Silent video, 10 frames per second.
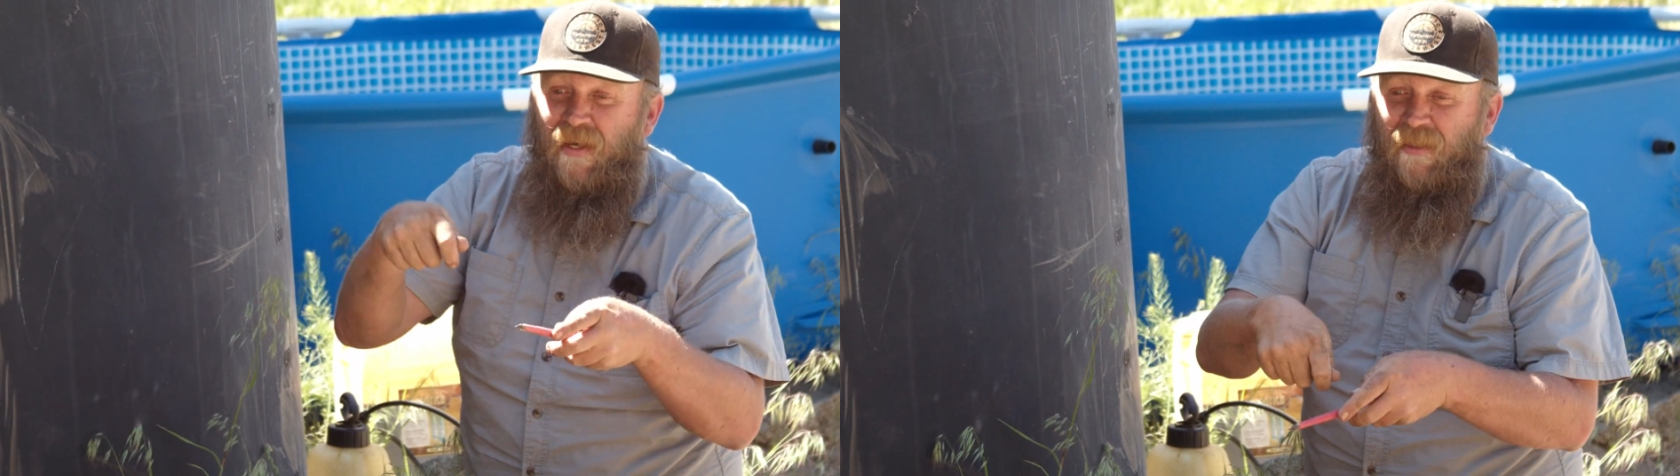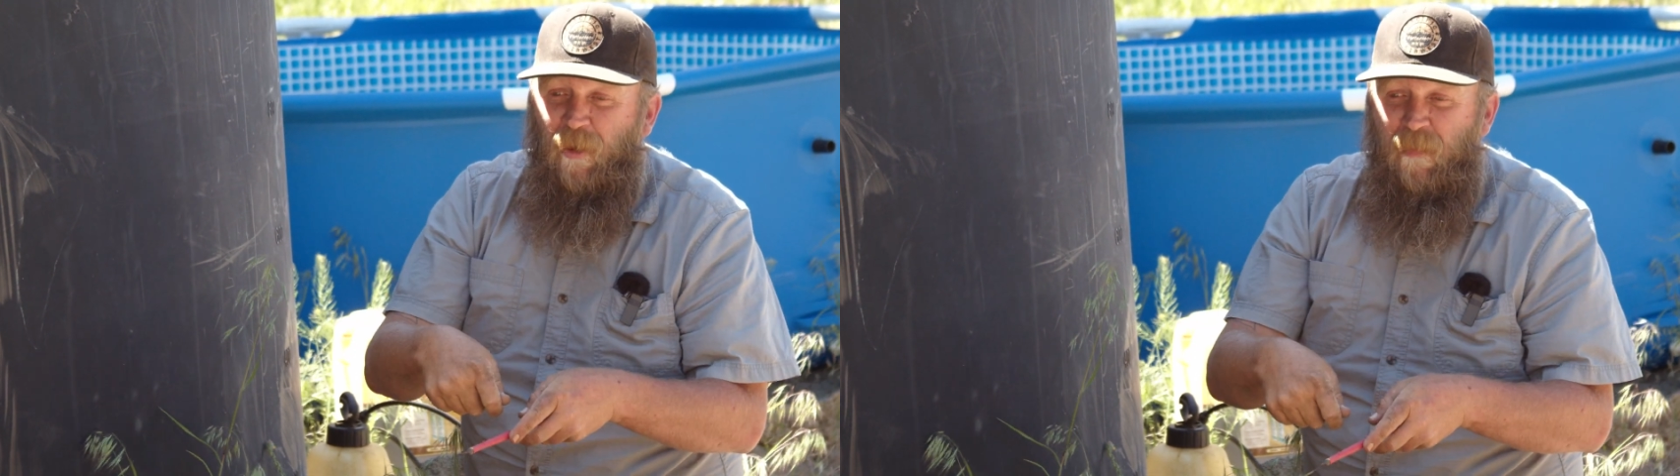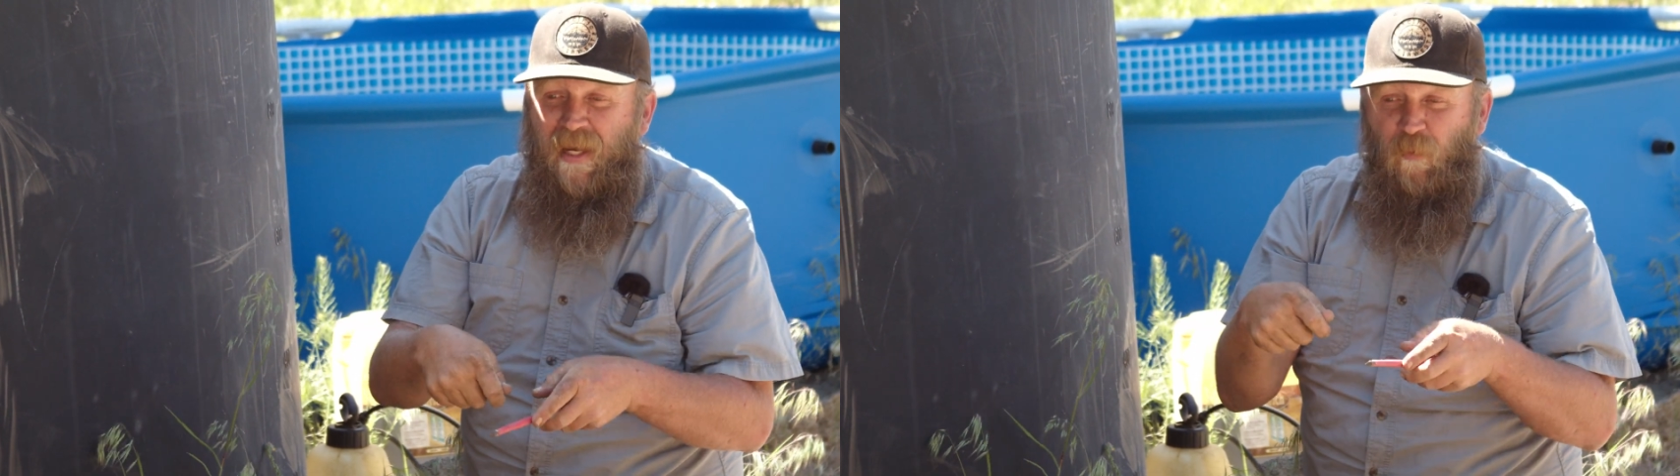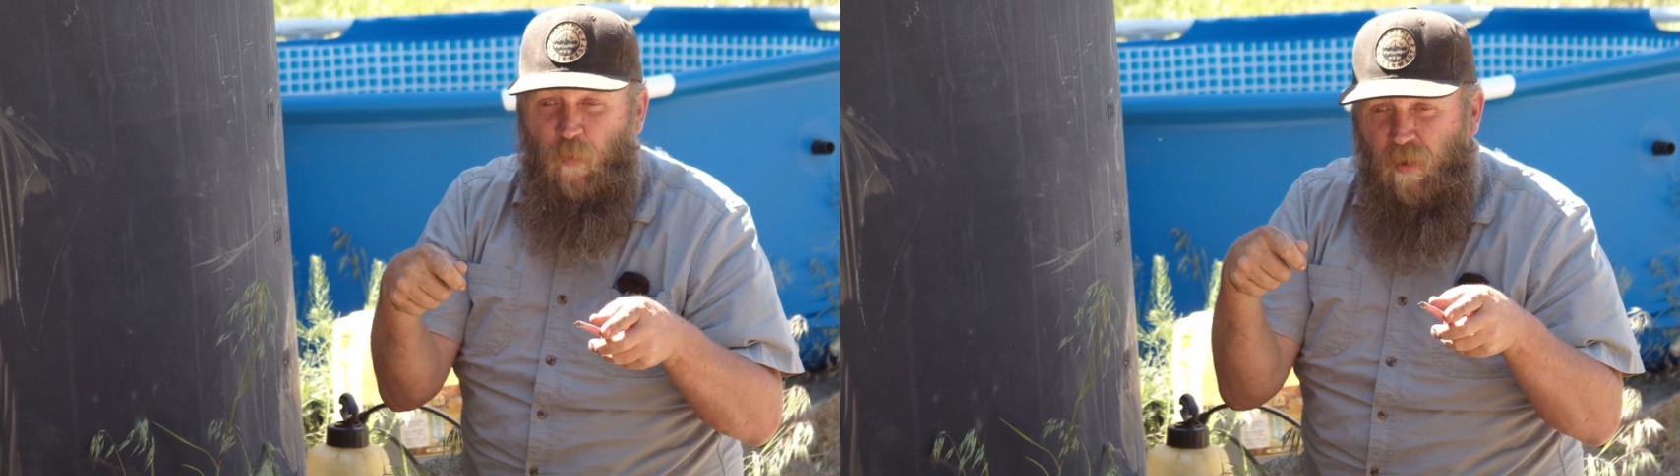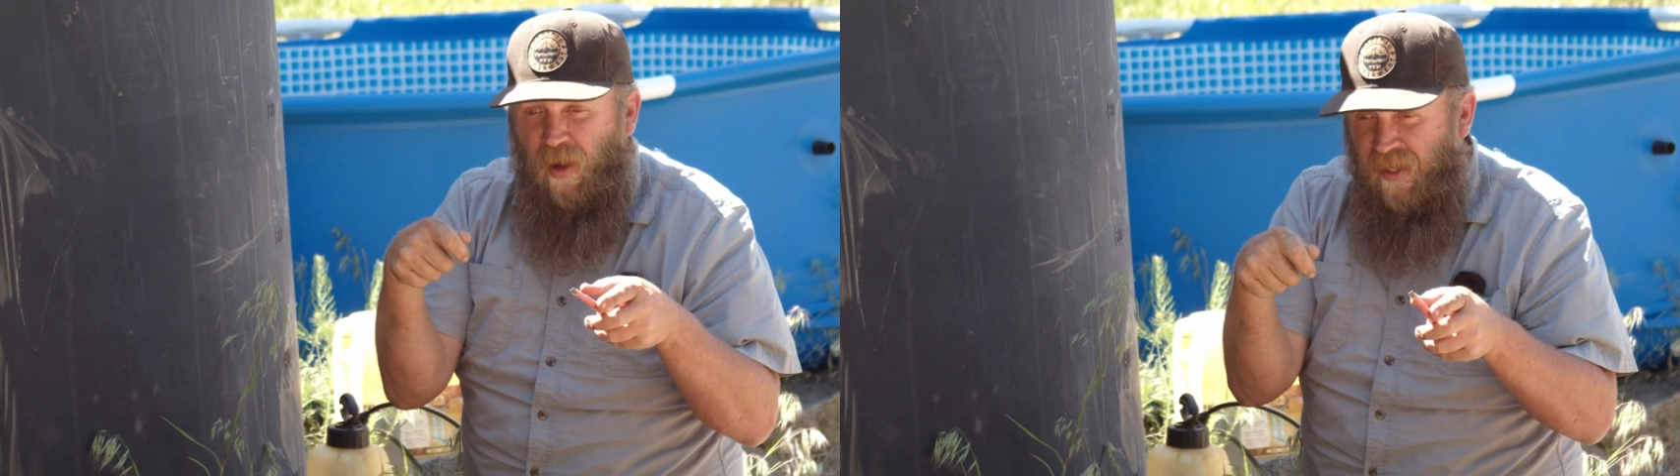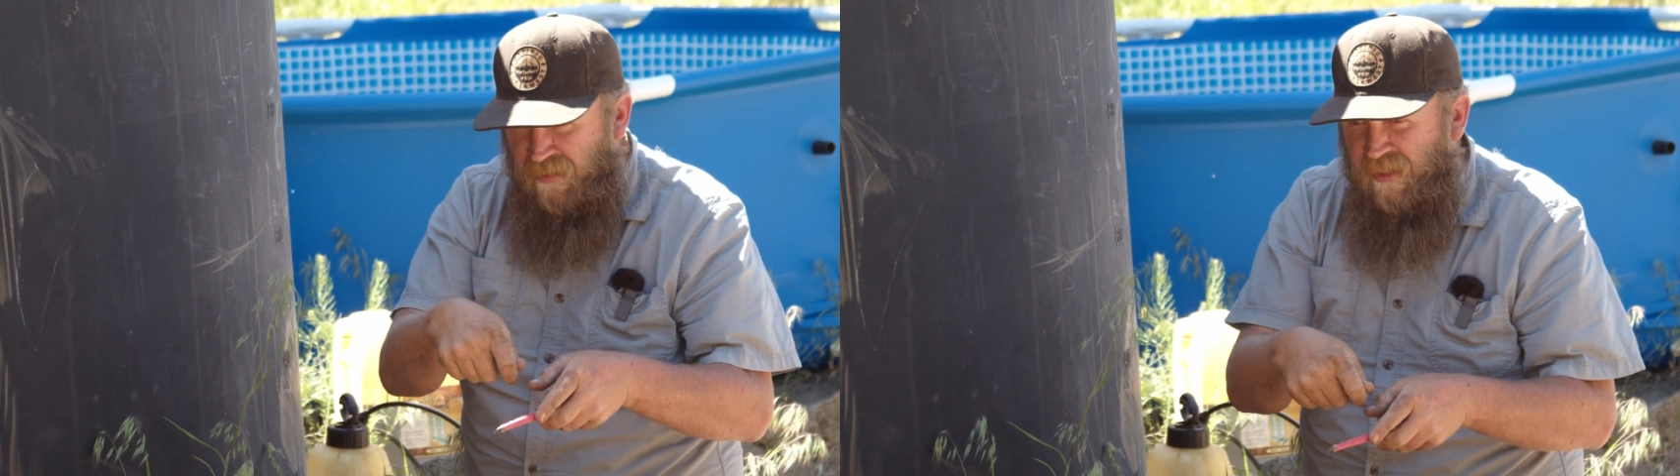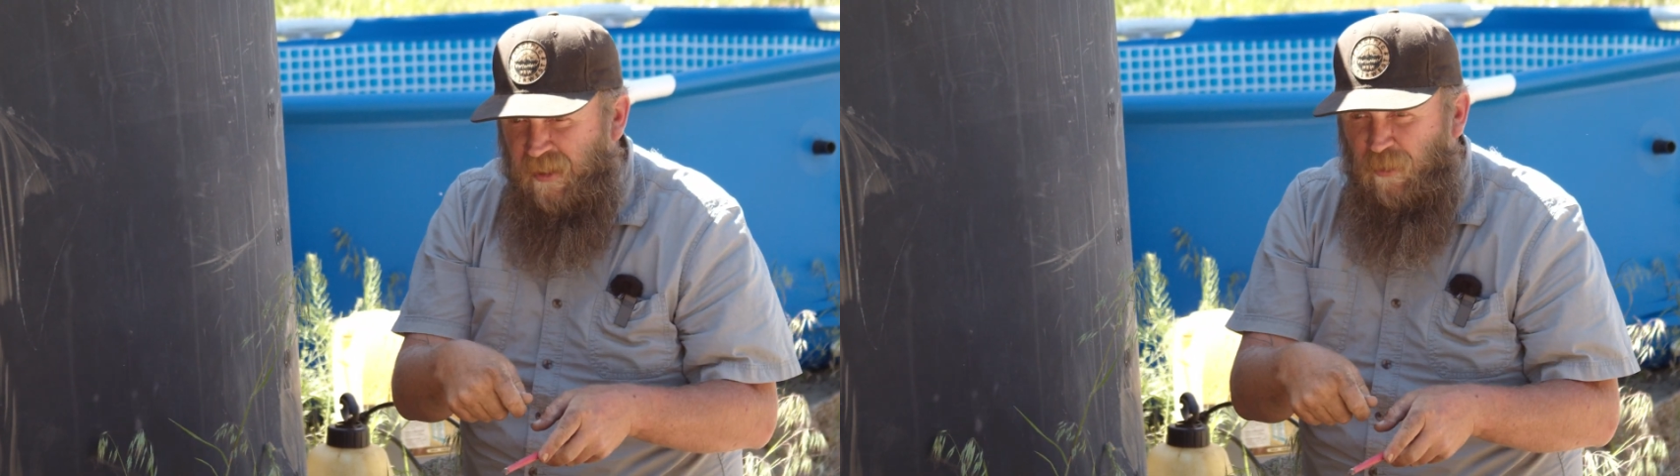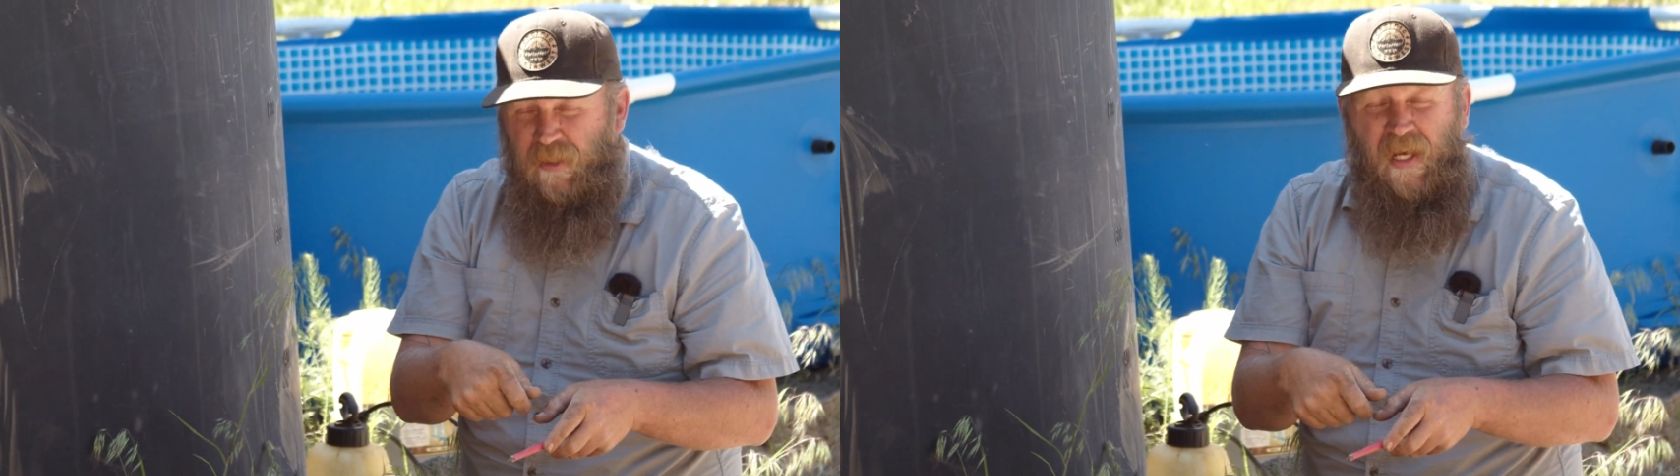They'll make a
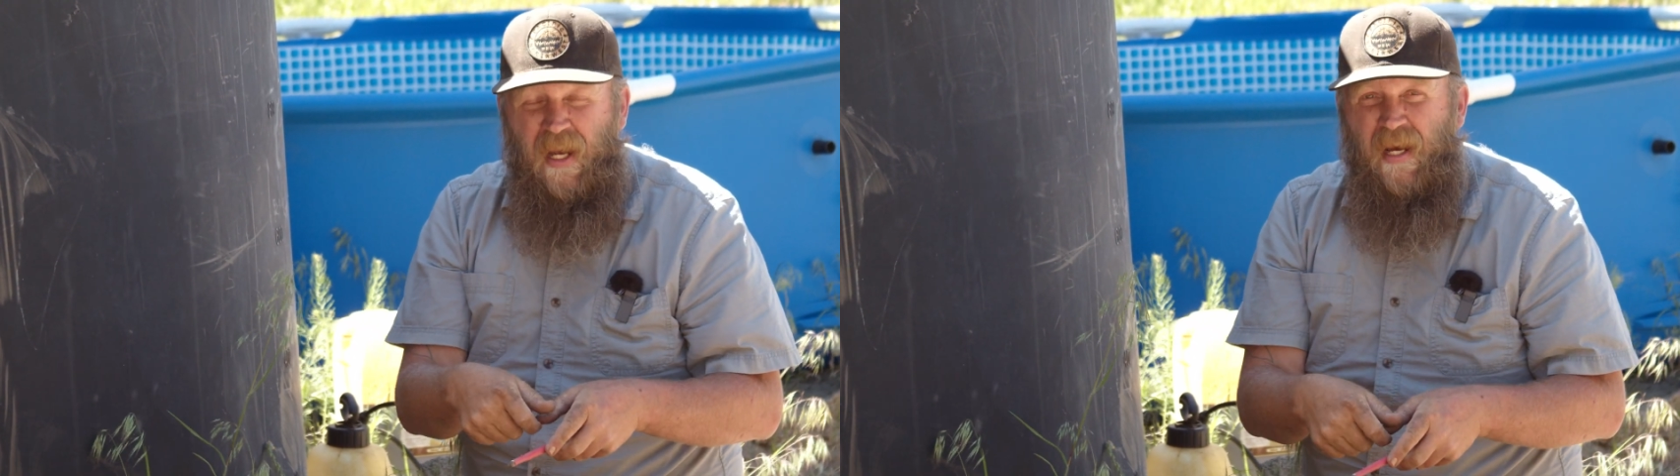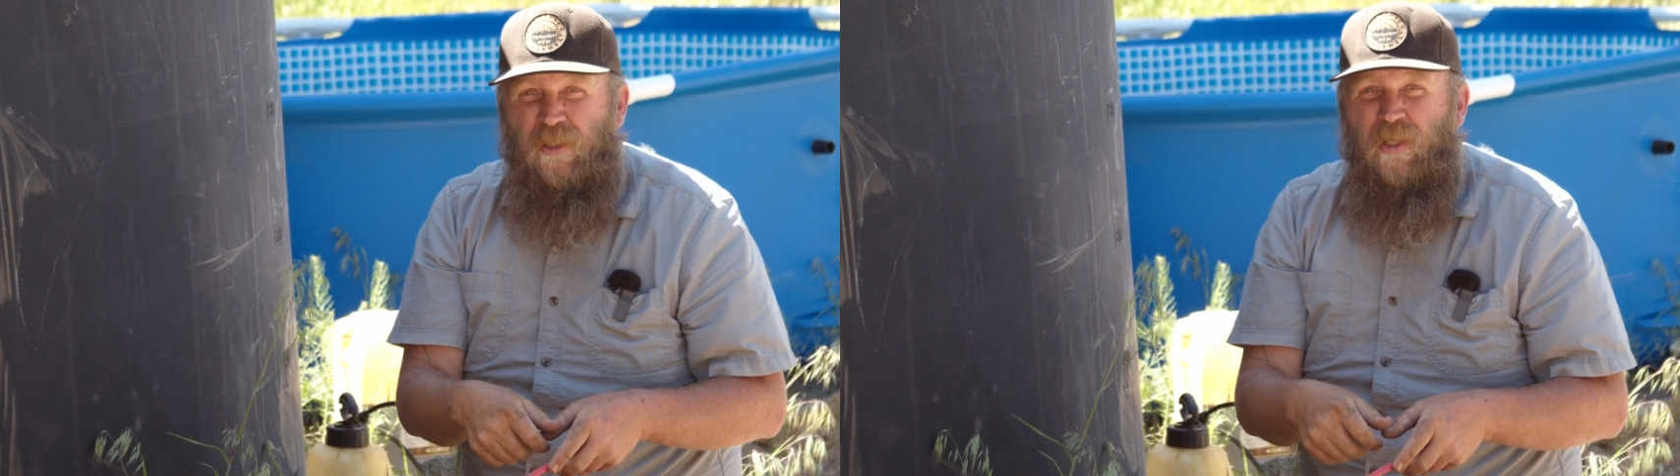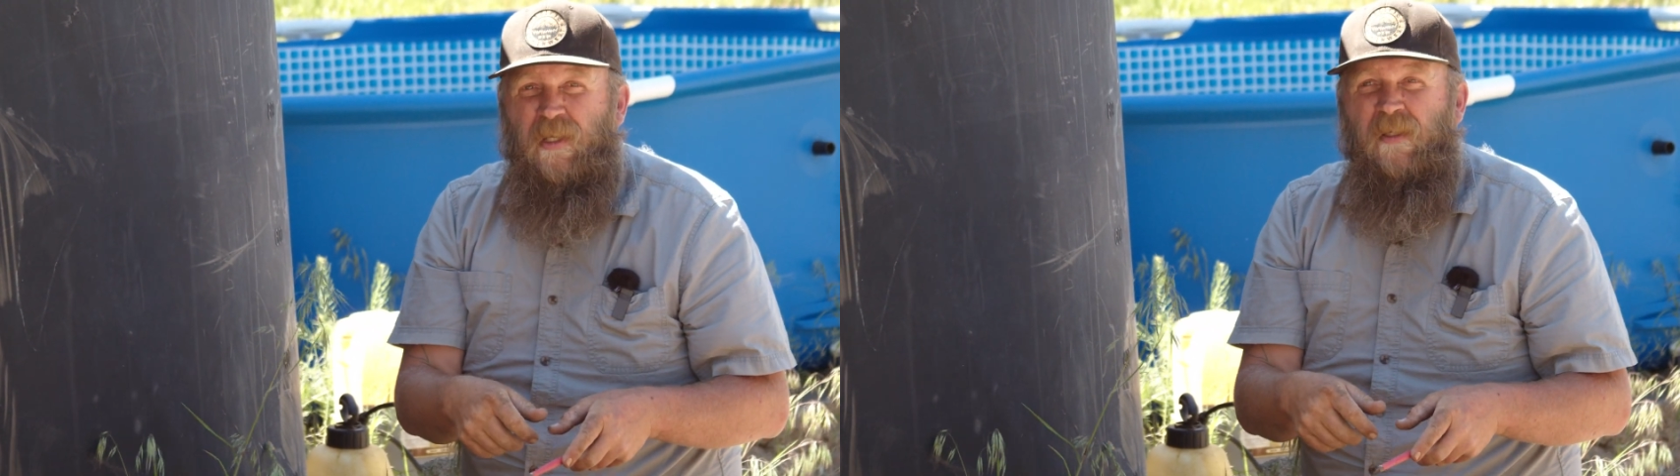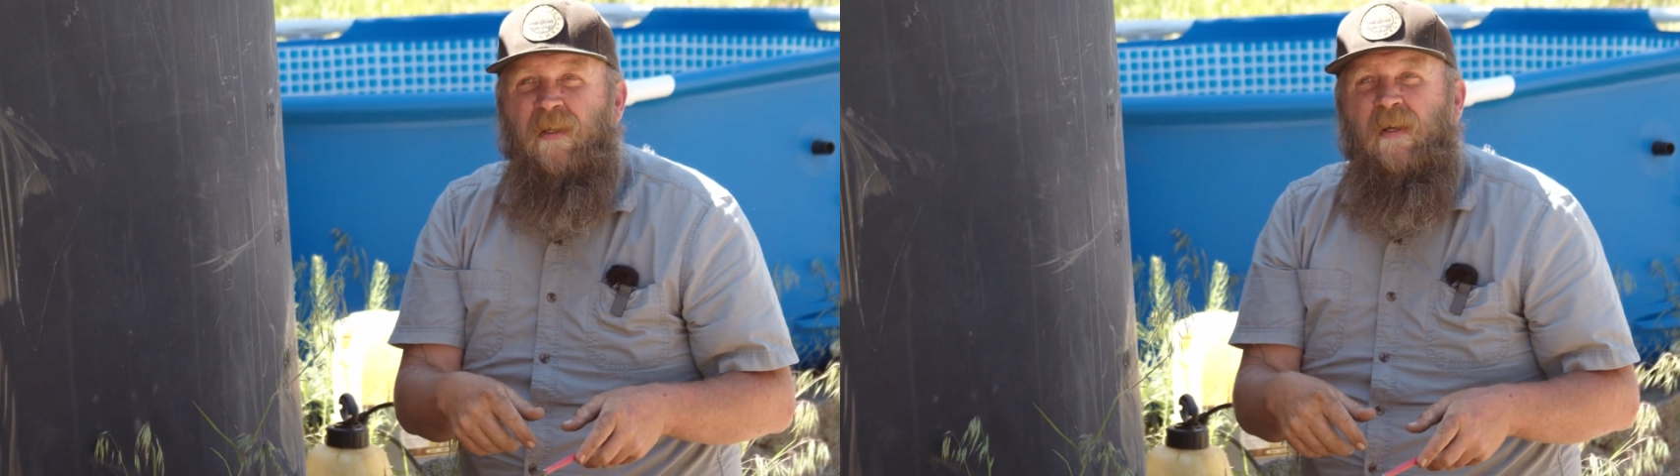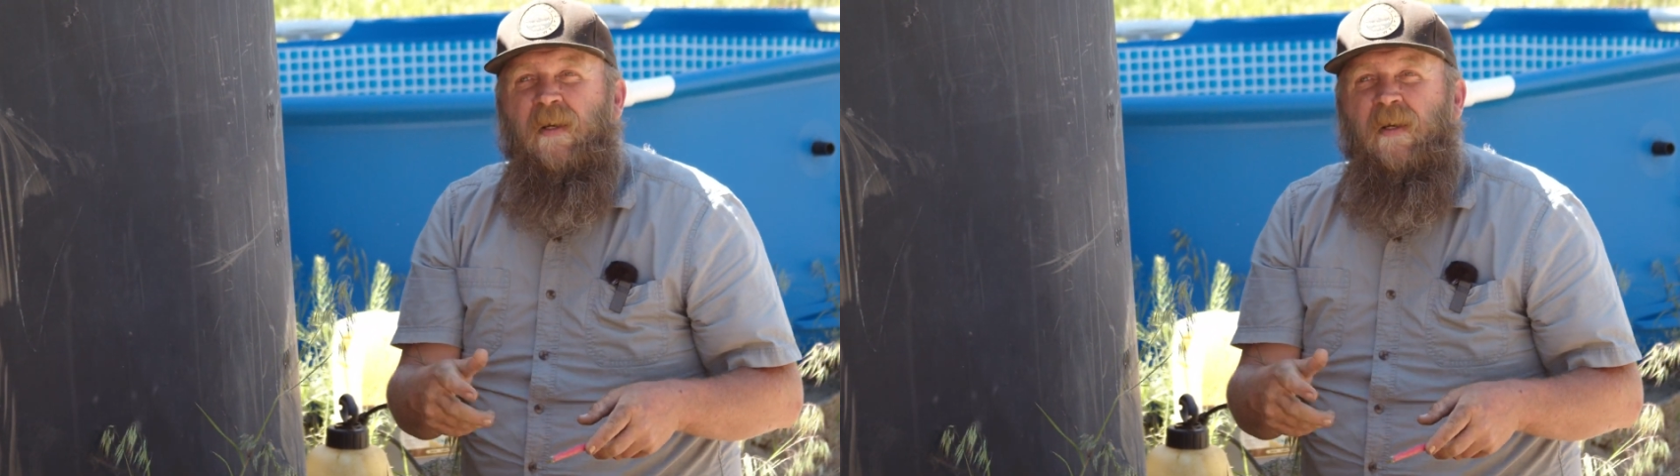single connection,